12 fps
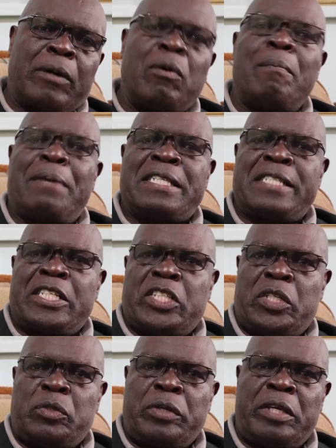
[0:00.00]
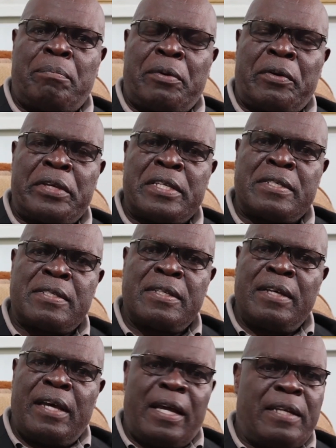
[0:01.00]
compensation to employees.
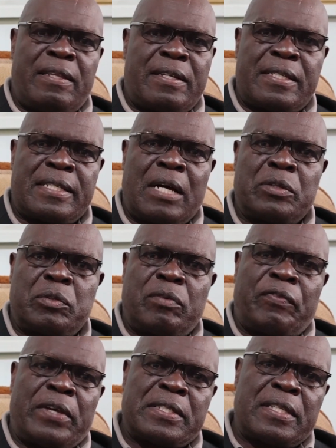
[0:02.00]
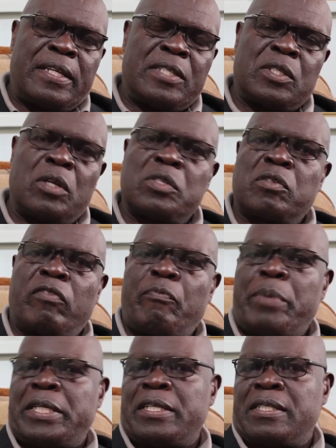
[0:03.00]
And the result, obviously, is loss of
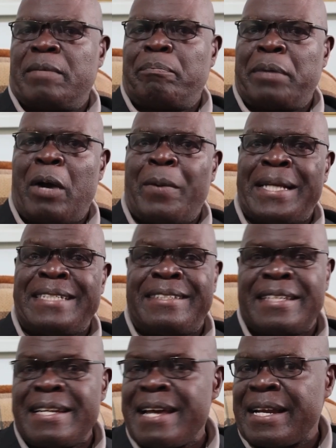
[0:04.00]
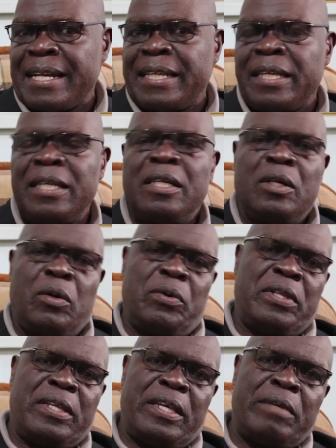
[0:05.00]
purchasing power generally
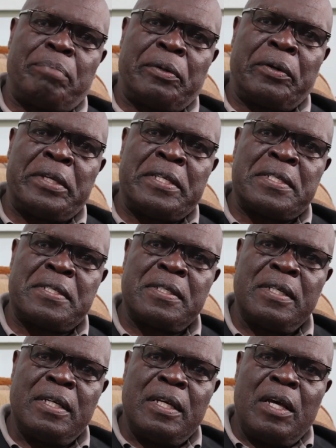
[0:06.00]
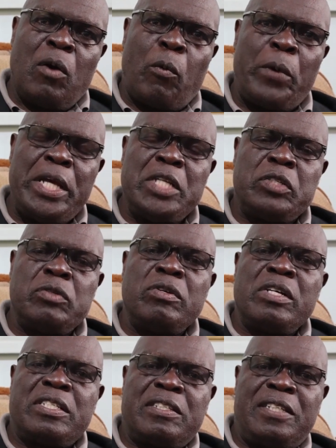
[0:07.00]
on the employees. We do
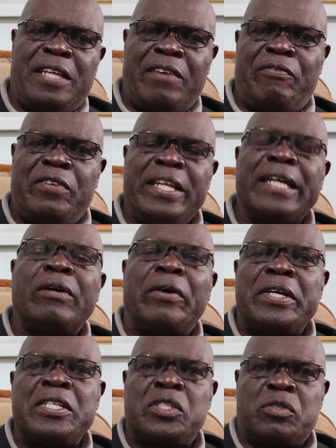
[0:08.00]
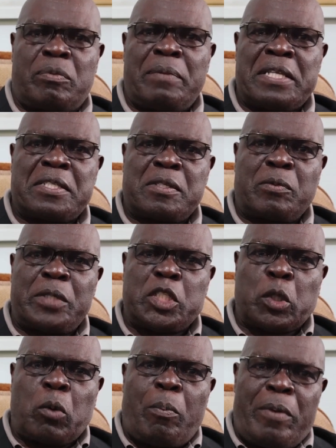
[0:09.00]
not have legal instruments
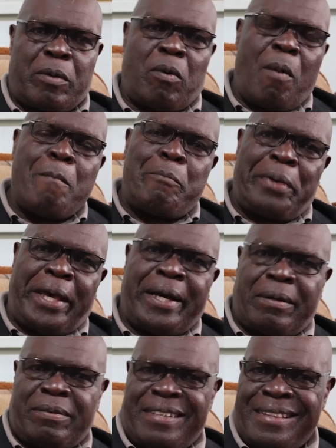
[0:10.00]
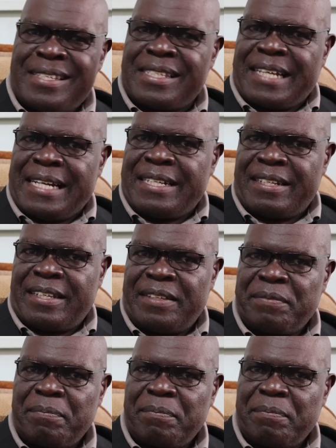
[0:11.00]
which compel in this country